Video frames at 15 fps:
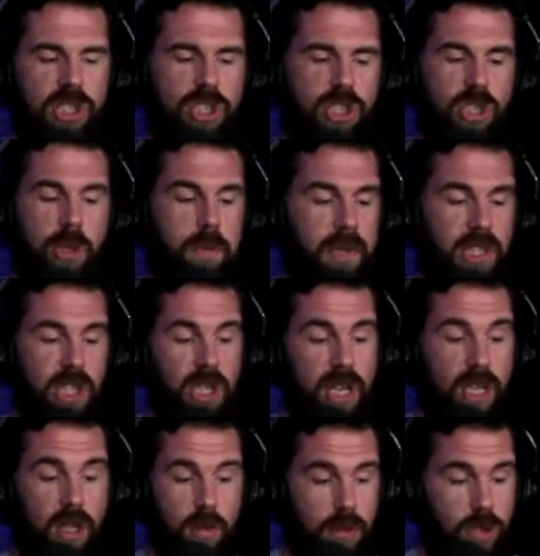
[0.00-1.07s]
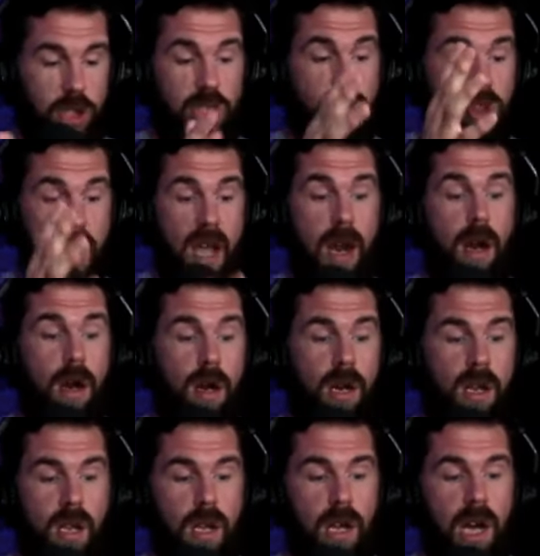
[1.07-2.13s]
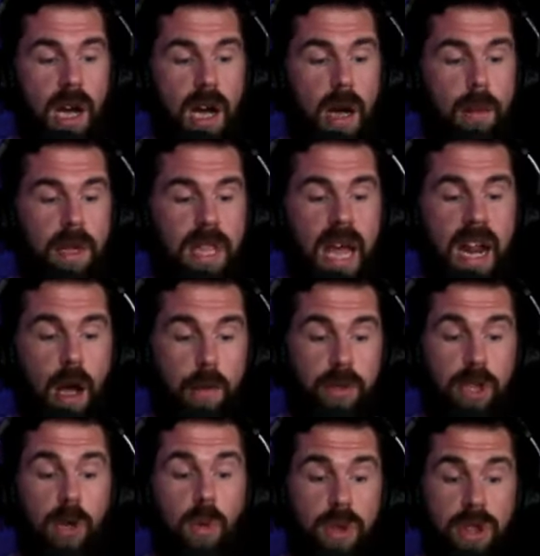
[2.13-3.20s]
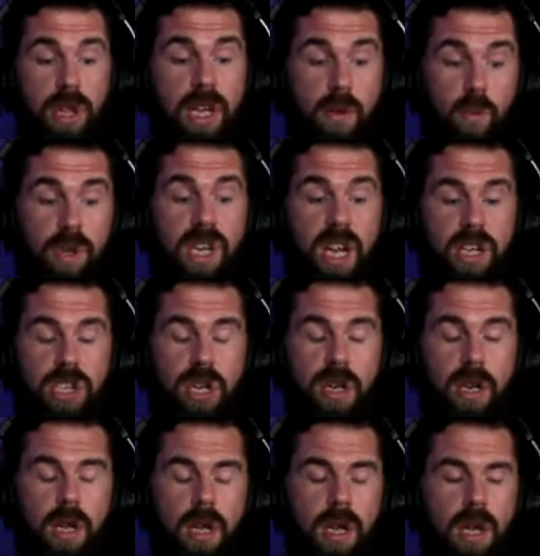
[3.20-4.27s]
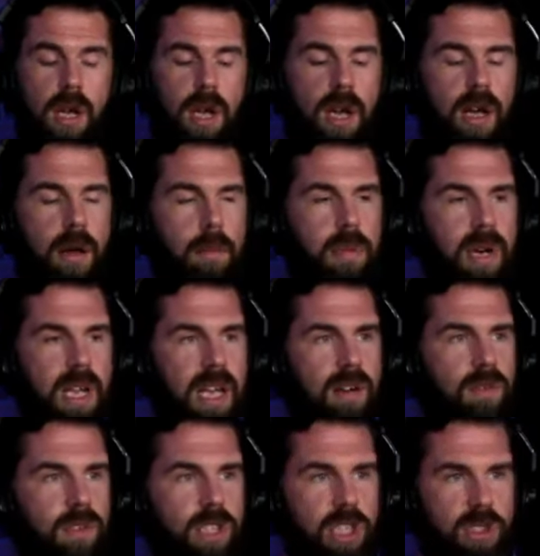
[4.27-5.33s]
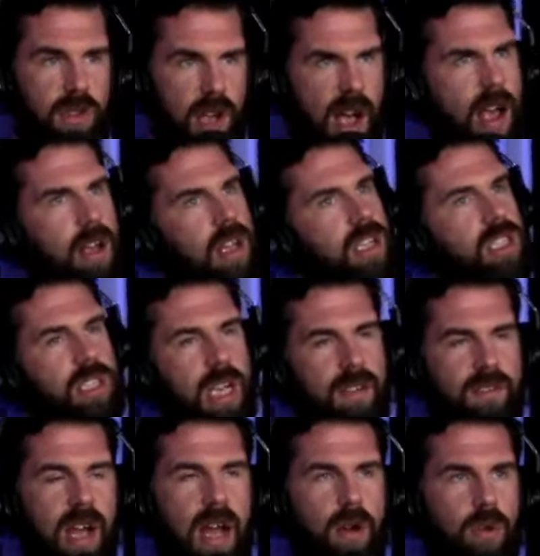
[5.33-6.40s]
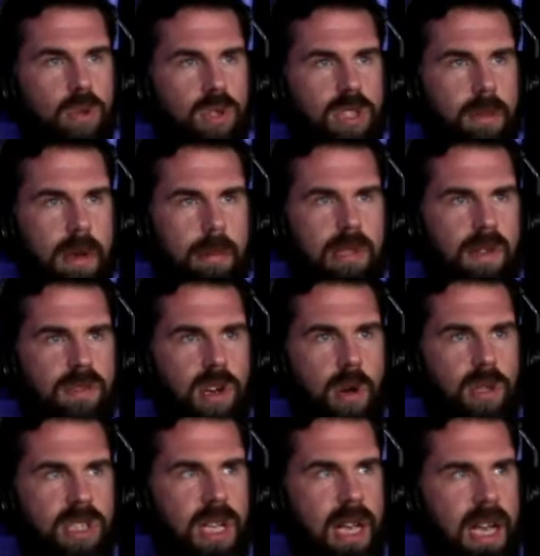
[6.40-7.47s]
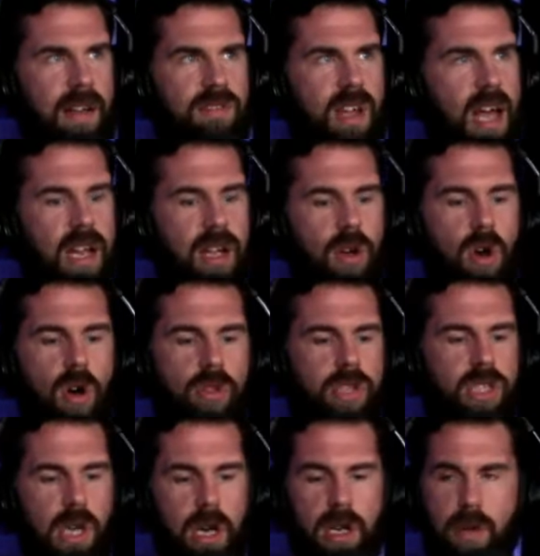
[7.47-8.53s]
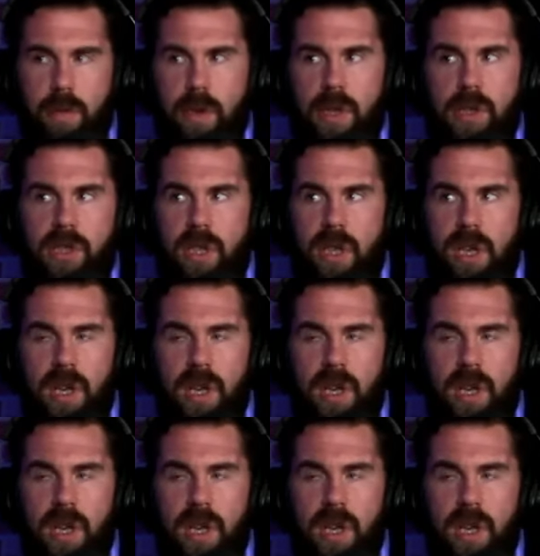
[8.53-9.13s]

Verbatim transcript: she but she like she's there um, and that helps her with like retention. Um, but again, just uh, as I've gotten older, sometimes I've noticed that like I've got like all these audiobooks,